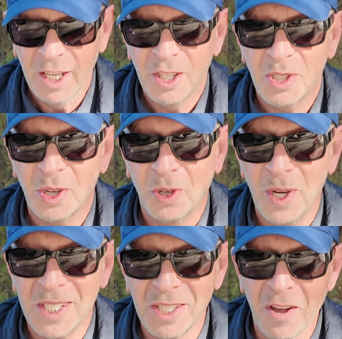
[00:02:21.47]
So
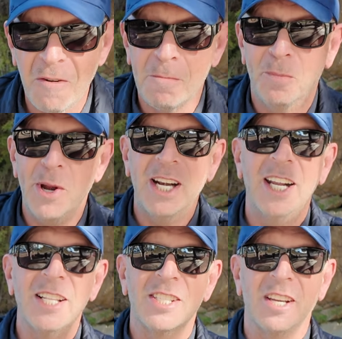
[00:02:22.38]
Chris of
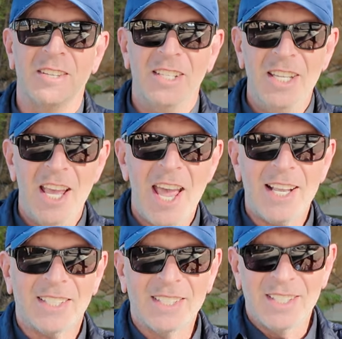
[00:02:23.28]
Bridlington,
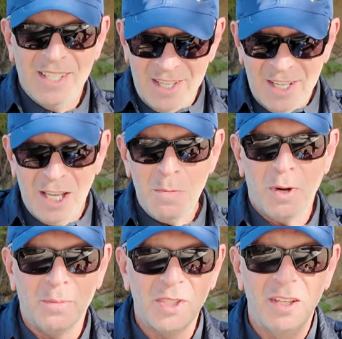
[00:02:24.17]
yes, he
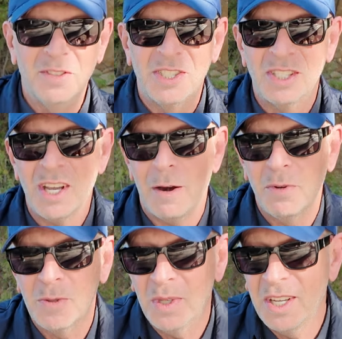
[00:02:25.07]
popped over to
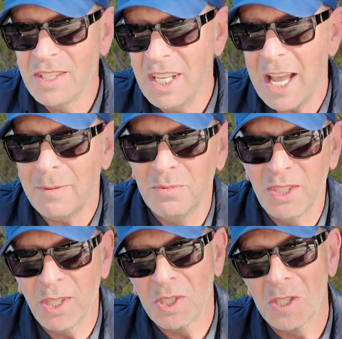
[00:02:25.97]
Cyprus because he happened
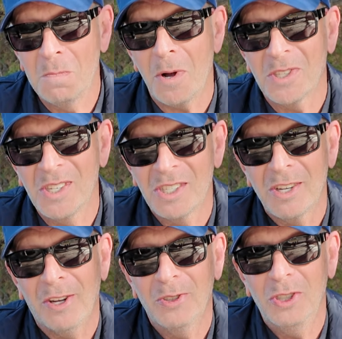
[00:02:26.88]
to spot us
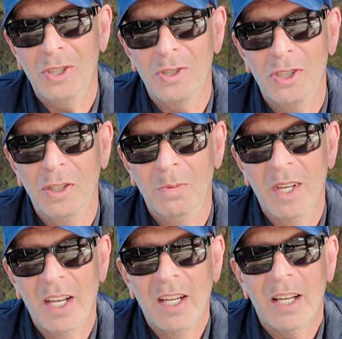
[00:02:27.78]
on YouTube
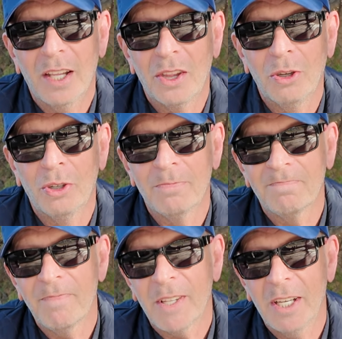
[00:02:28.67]
and thought,
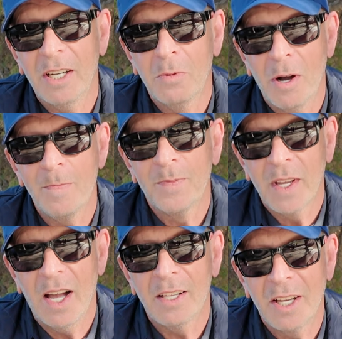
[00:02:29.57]
you know what,
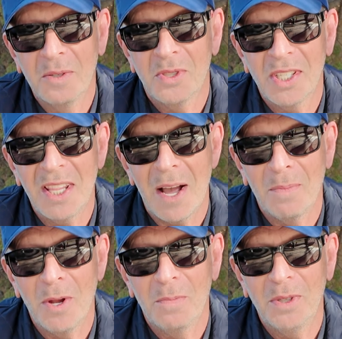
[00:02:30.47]
I'll go and see that
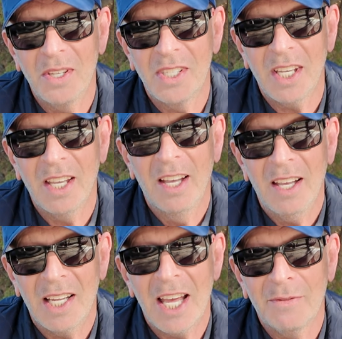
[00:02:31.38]
blonde beauty
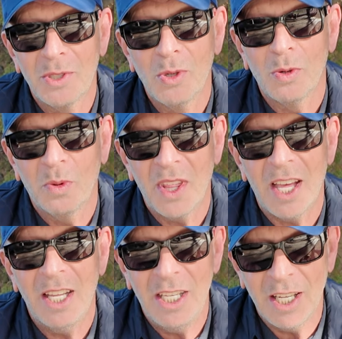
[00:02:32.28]
and have a talk with
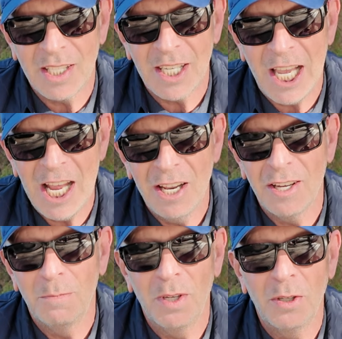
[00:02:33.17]
that idiot in
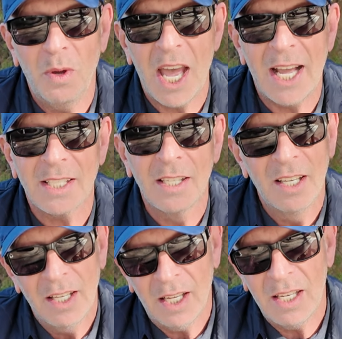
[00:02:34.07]
a blue hat.
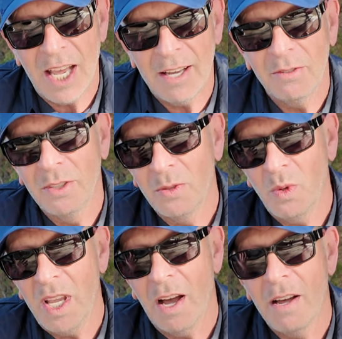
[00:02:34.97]
And now
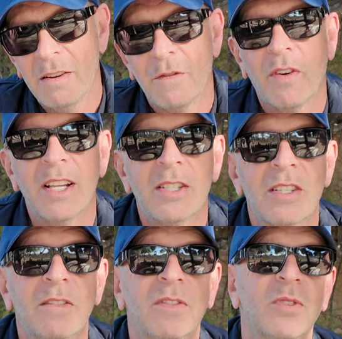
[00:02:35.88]
we are friends
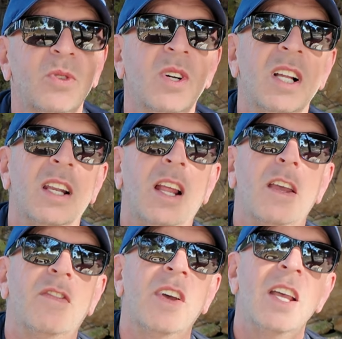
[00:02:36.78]
for
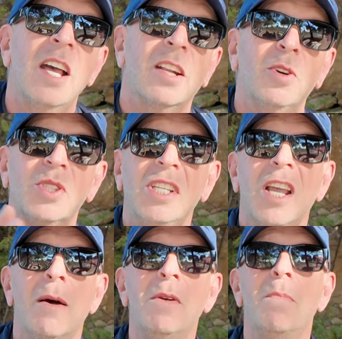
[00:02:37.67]
life. And of course he's
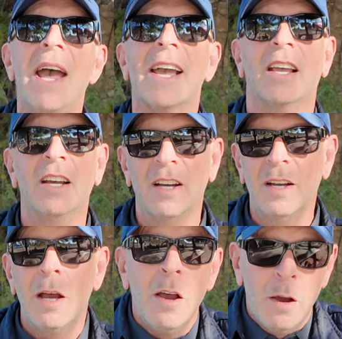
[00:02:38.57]
coming back
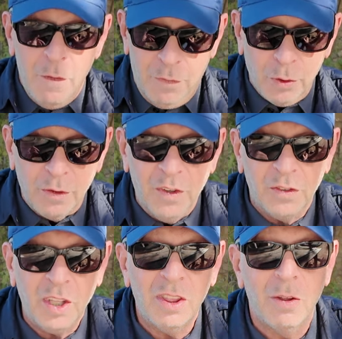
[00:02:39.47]
for the
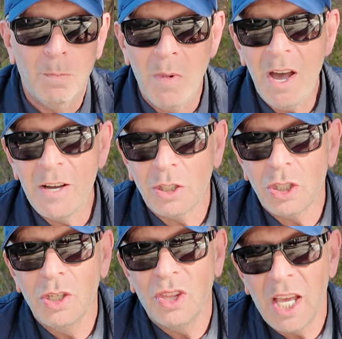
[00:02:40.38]
15th of March
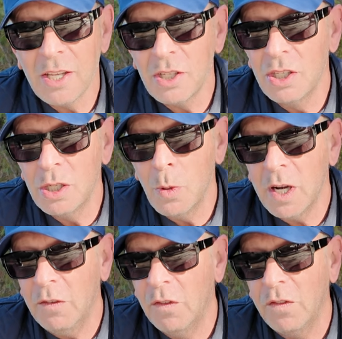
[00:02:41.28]

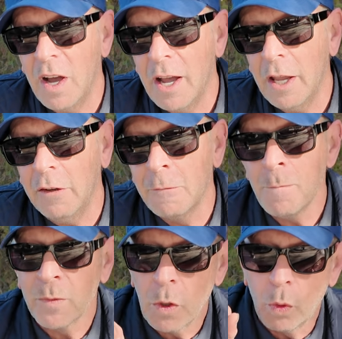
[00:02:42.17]
2025,
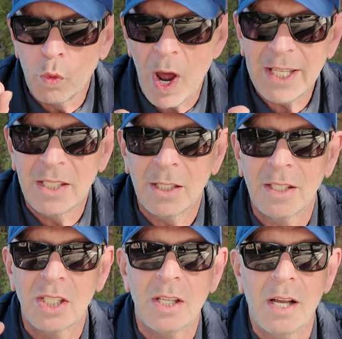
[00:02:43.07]
right at
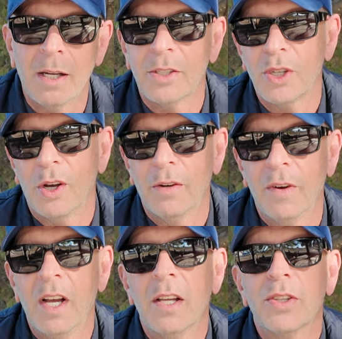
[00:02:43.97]
the start of
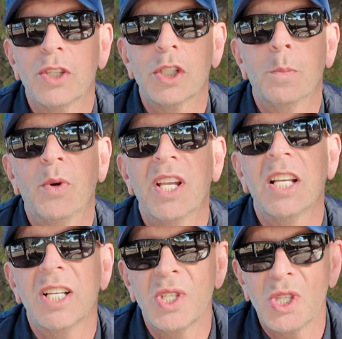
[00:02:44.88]
the
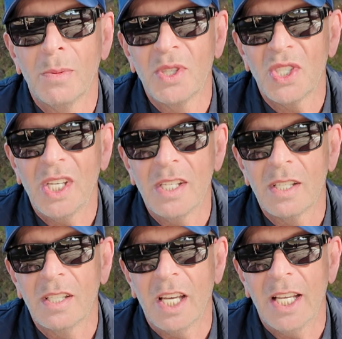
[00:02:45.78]
spring-summer
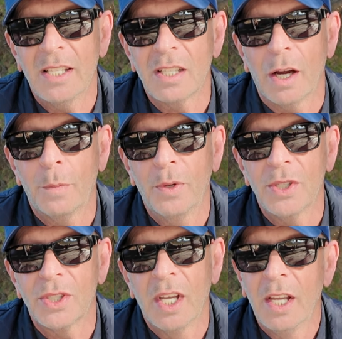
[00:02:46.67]
season in
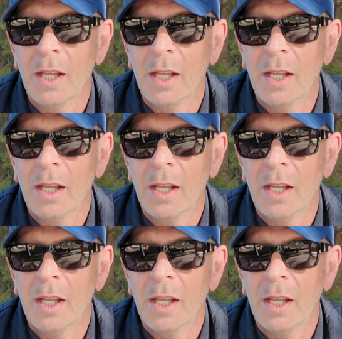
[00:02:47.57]
Cyprus.